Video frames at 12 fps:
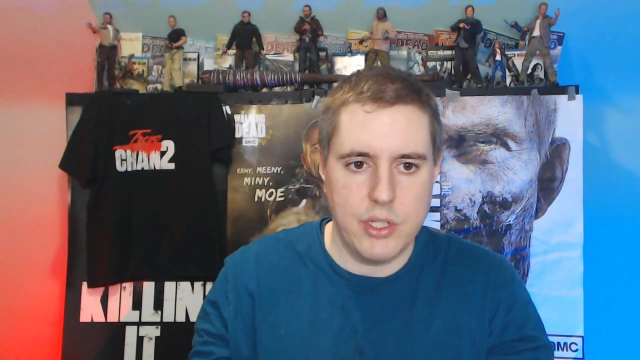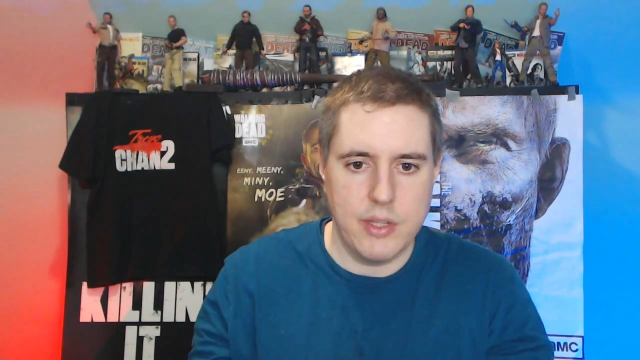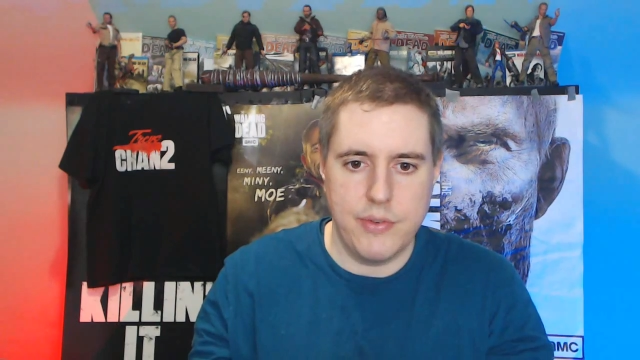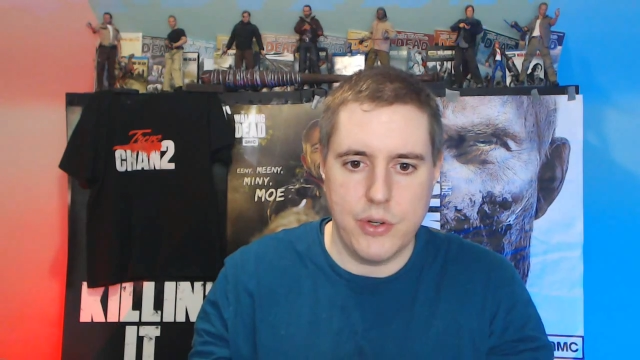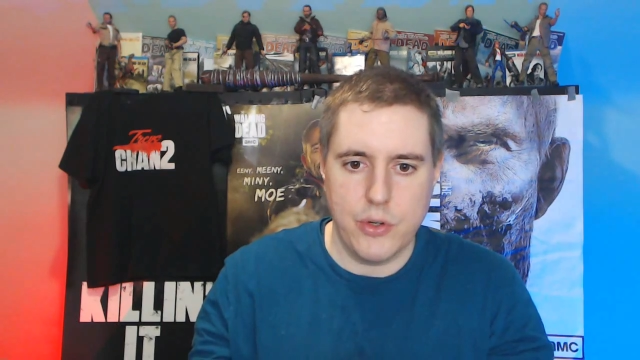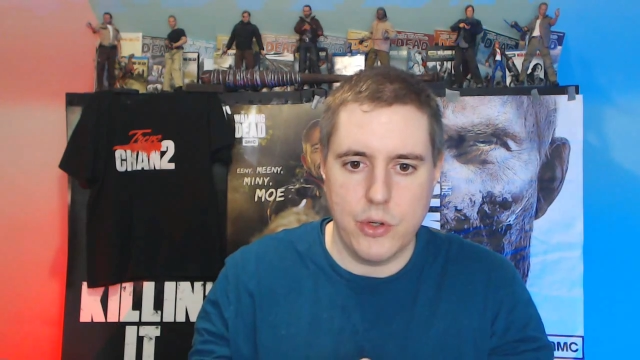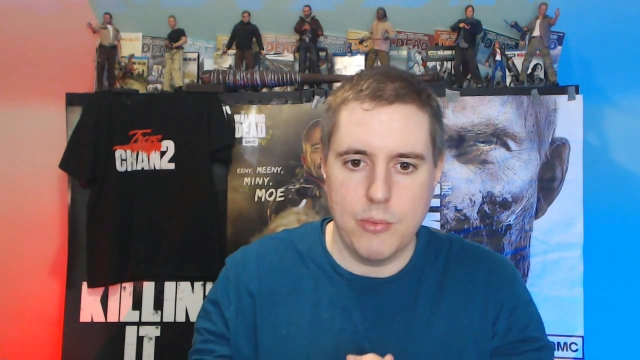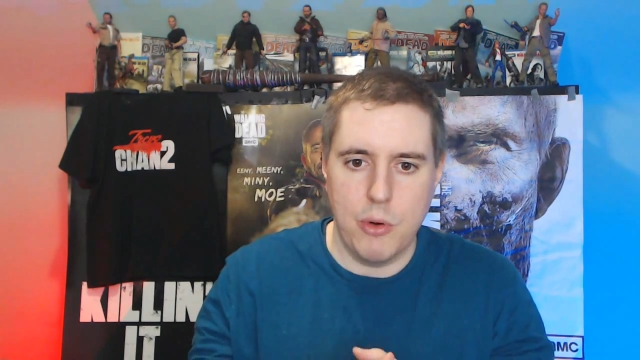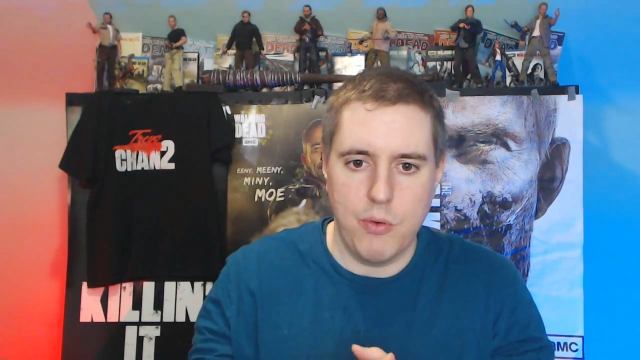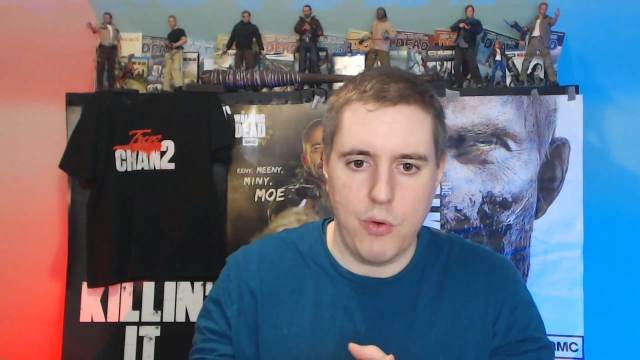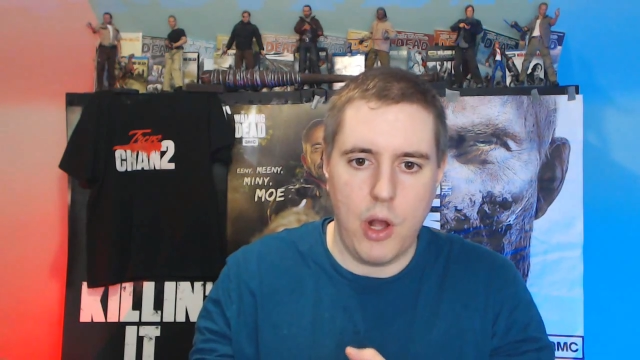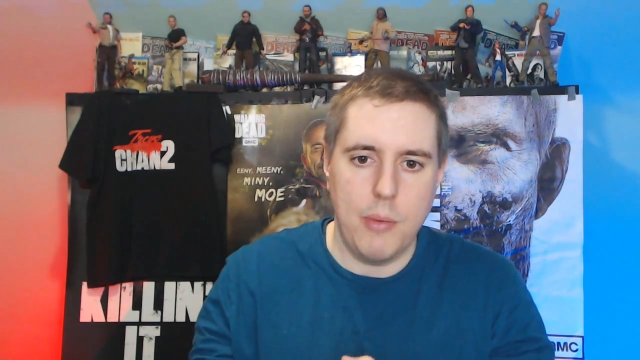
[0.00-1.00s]
in the fear group
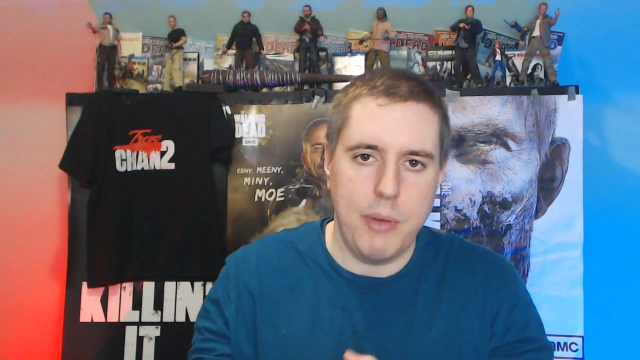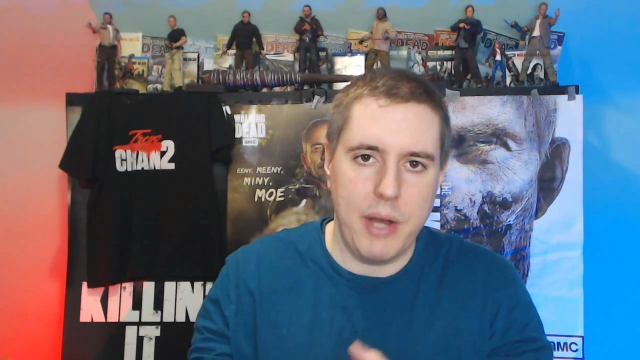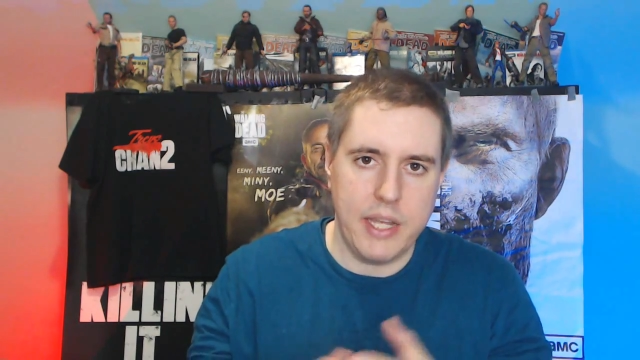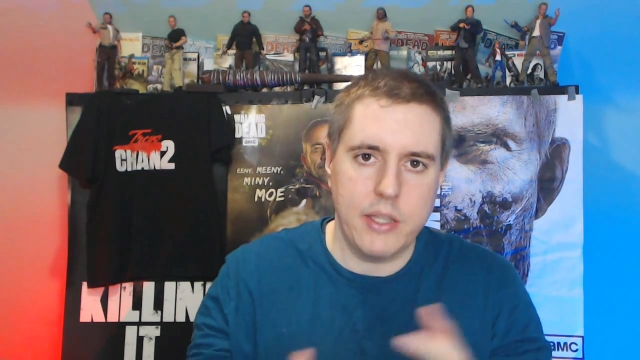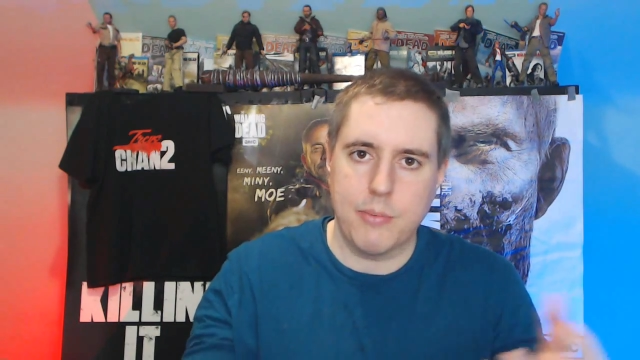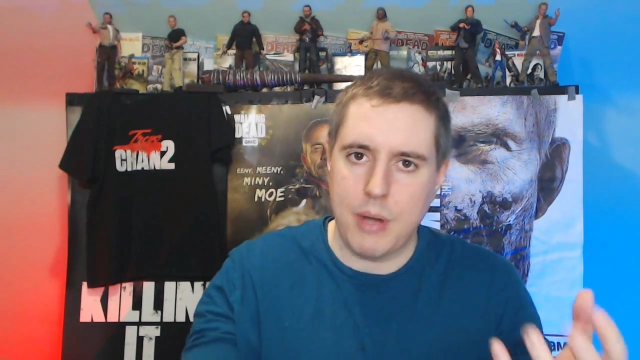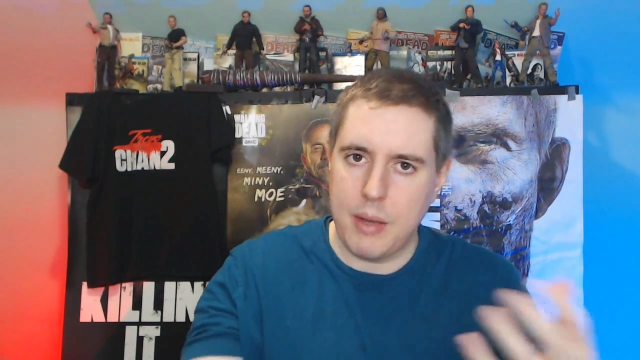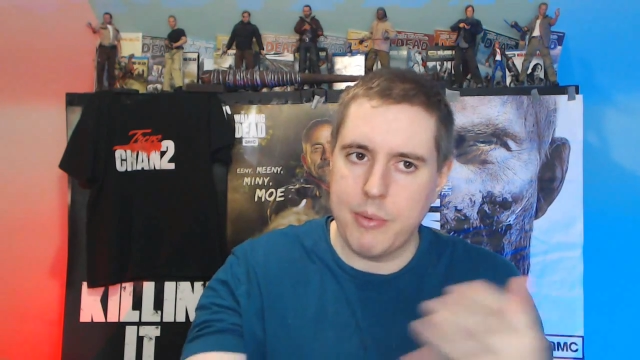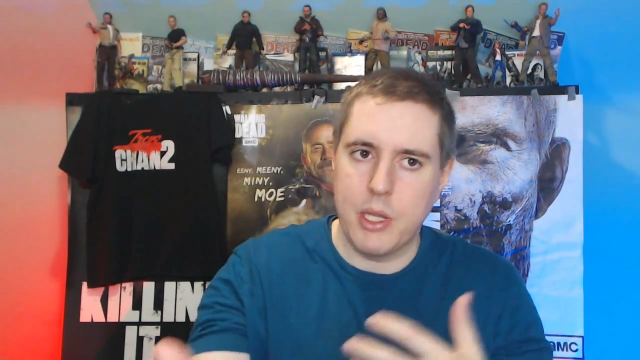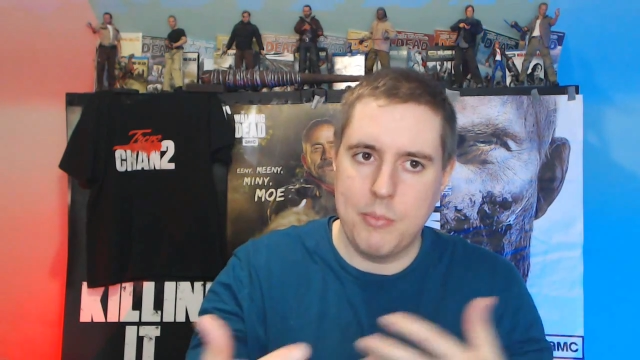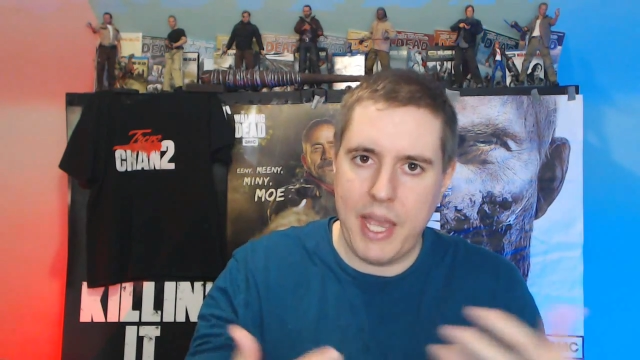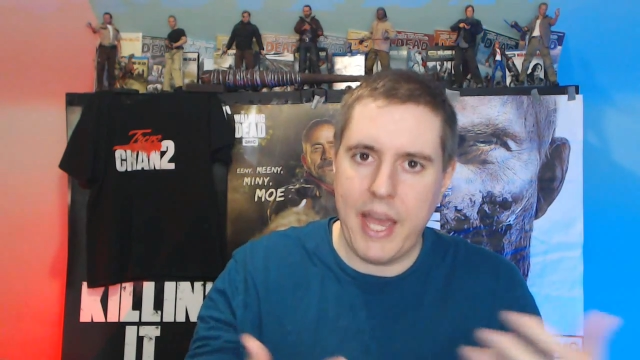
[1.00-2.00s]
overall but they're probably
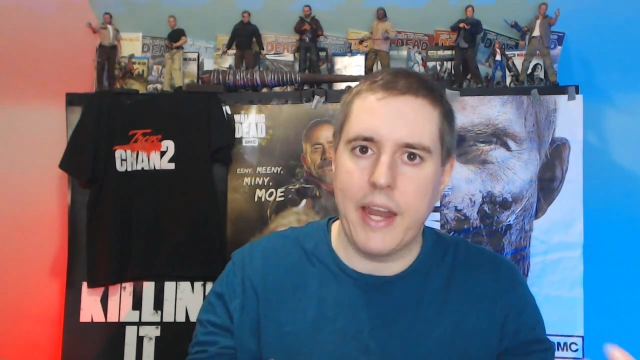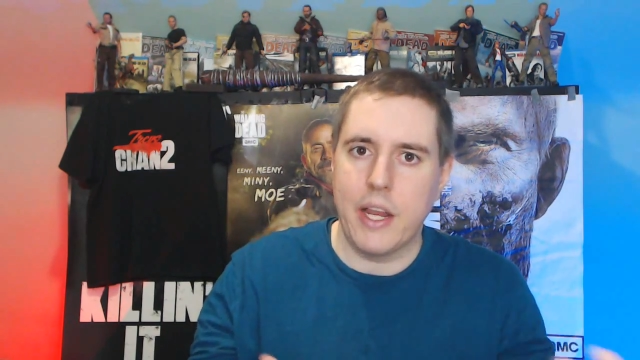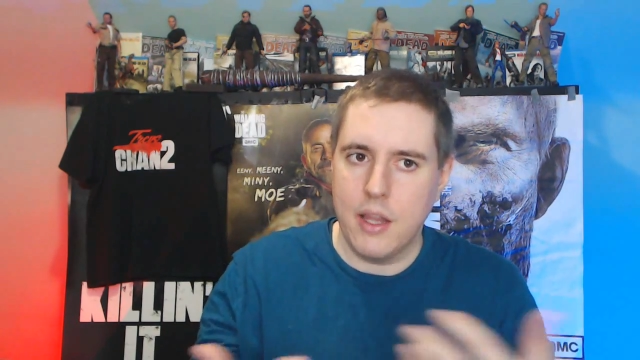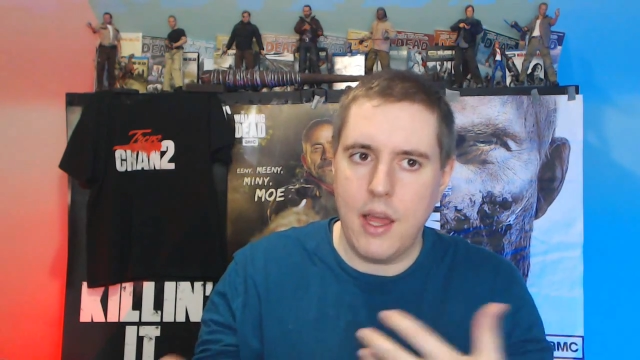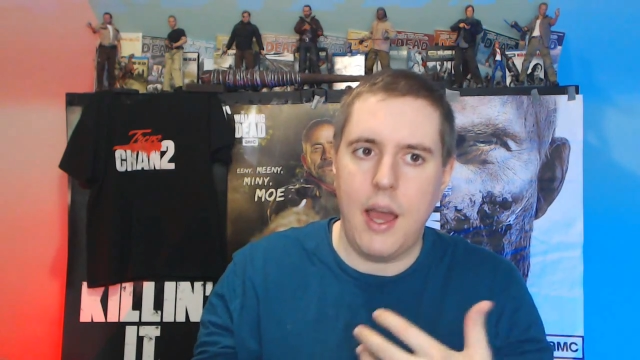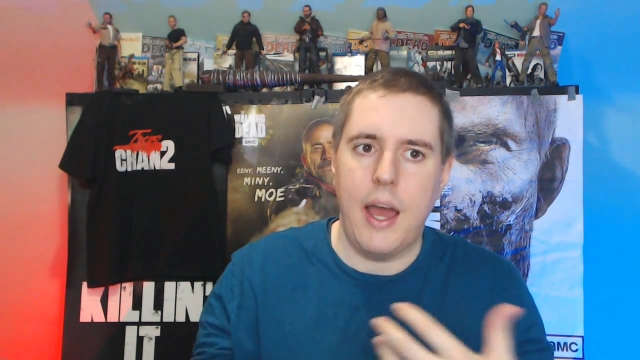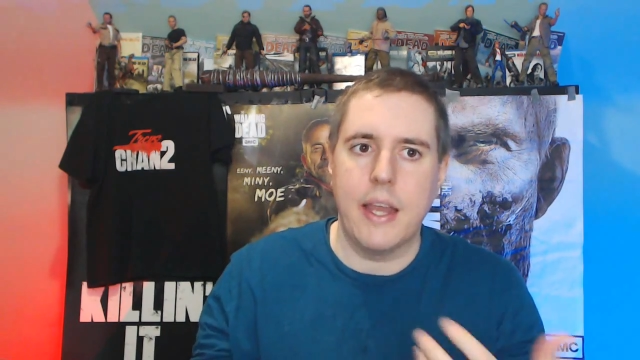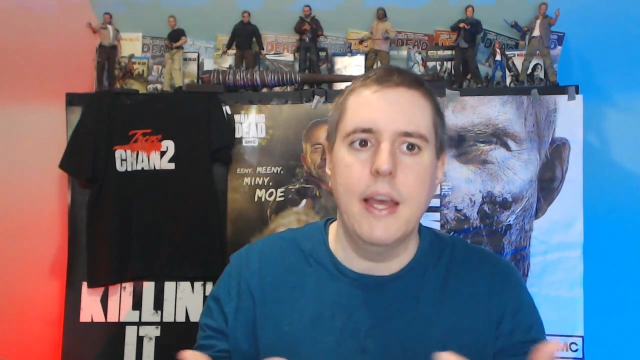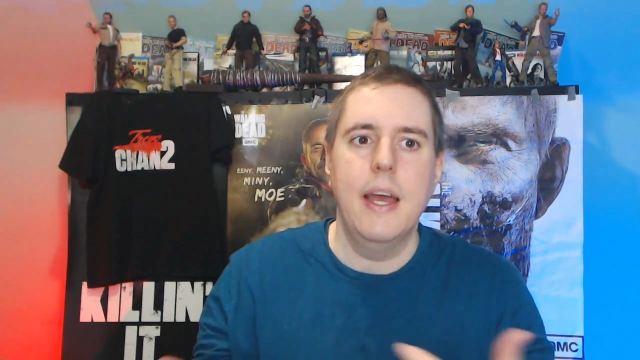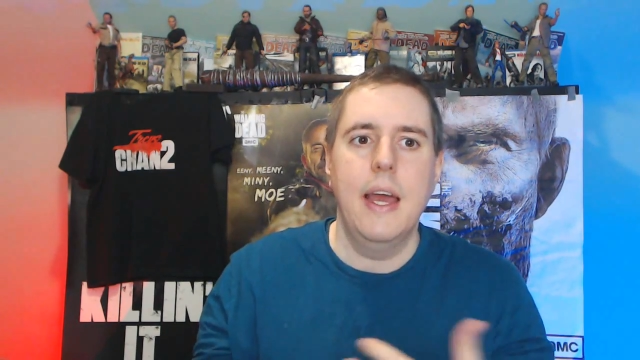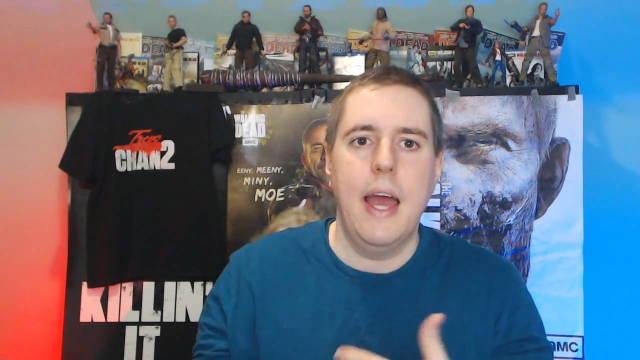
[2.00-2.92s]
going to be adding a lot